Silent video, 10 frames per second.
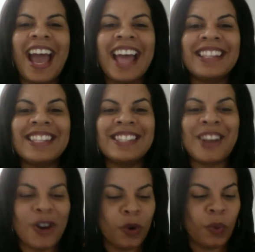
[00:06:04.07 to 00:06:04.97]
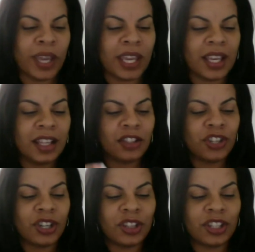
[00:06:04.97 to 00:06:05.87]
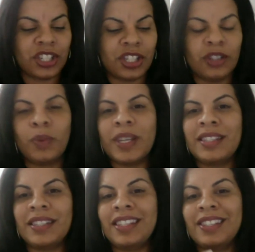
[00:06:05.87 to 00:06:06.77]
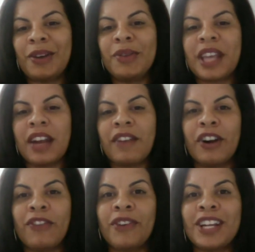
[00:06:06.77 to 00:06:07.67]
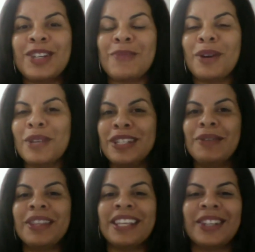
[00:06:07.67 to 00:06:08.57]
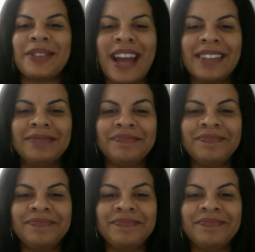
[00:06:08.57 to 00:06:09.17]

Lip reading: And so we took the chilled whiskey stones out of her fridge, and what do we do with it, Lorette?